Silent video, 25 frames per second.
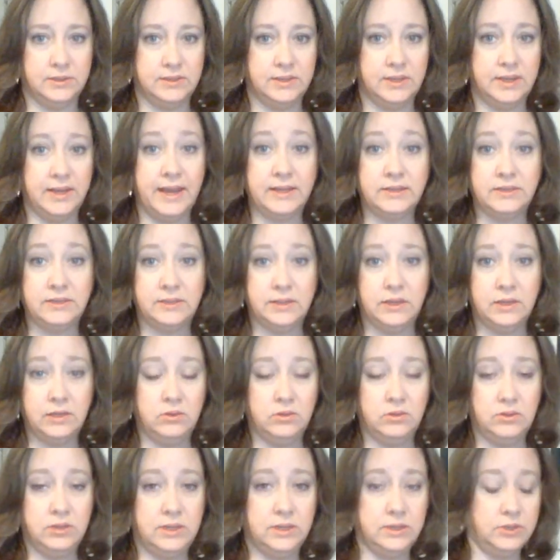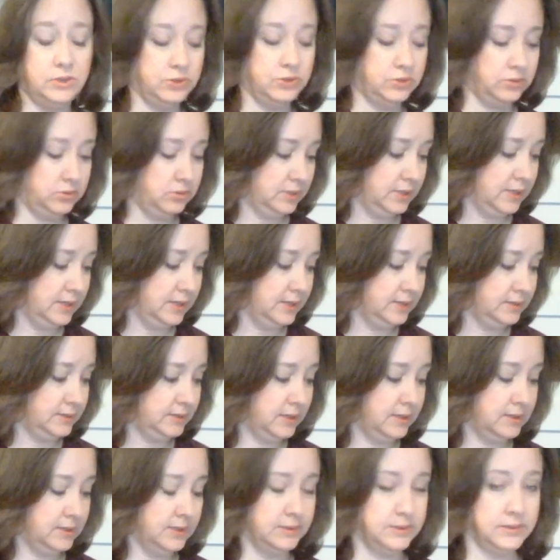The next thing you need to do this
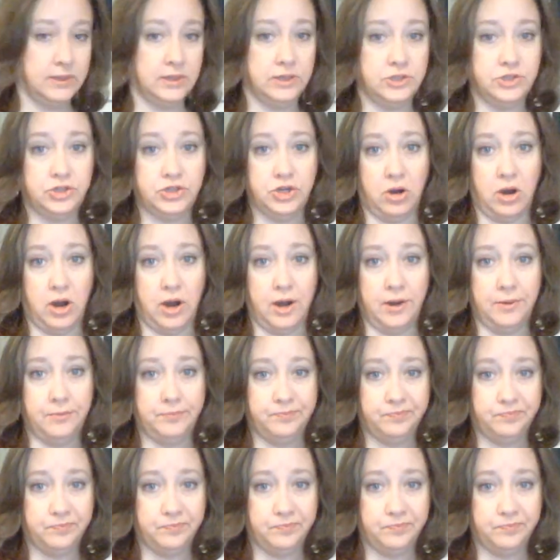is a jar.